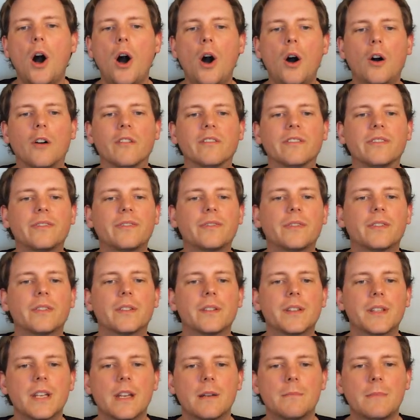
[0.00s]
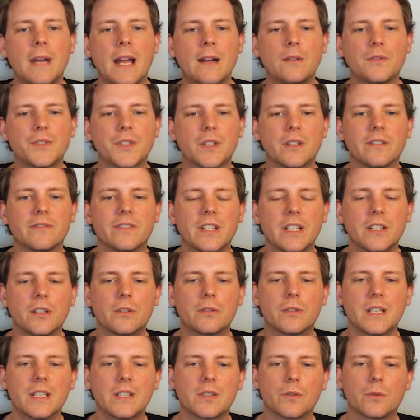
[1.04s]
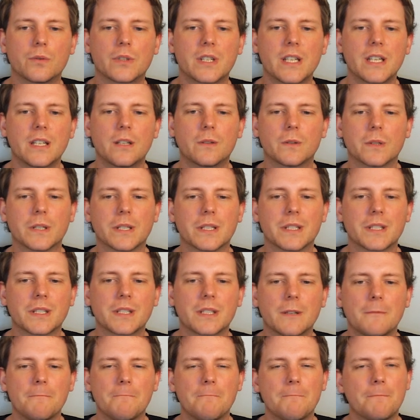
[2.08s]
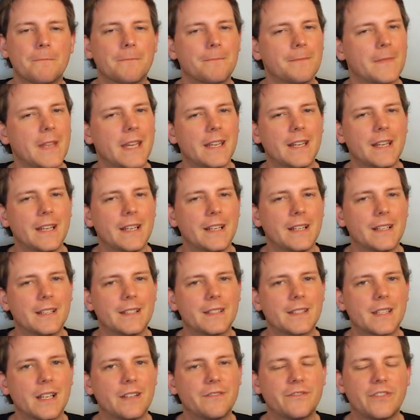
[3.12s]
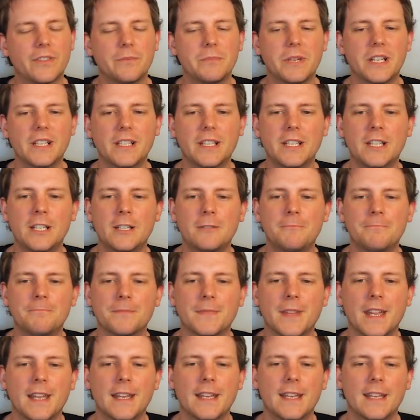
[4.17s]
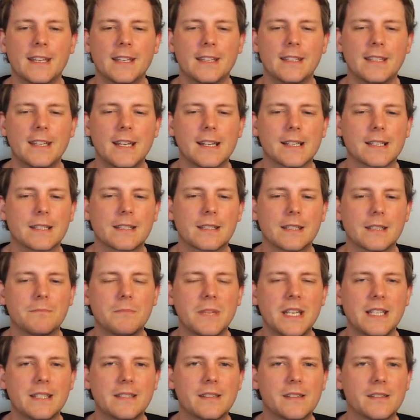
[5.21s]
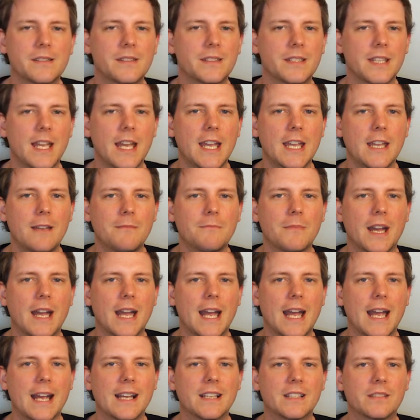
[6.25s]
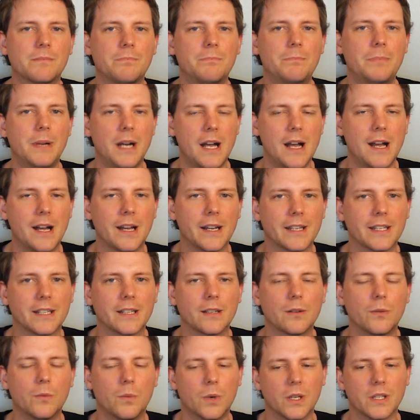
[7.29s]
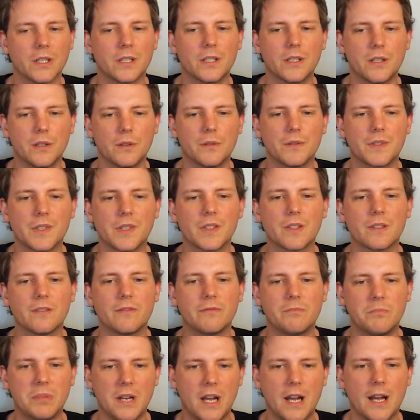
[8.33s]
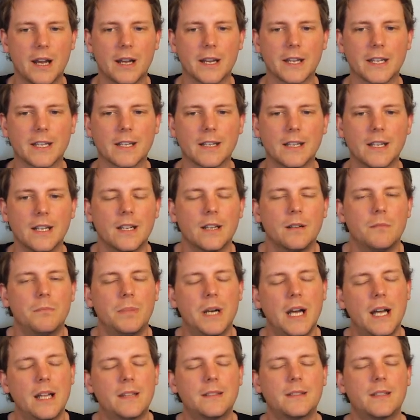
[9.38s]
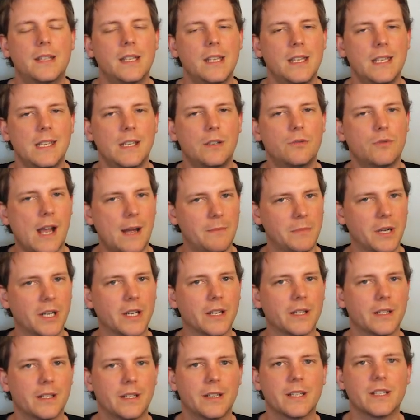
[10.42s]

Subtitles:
Of, the amount of increase or decrease. Sound familiar? Yes, it means the same as by, one of the uses of by, but the grammar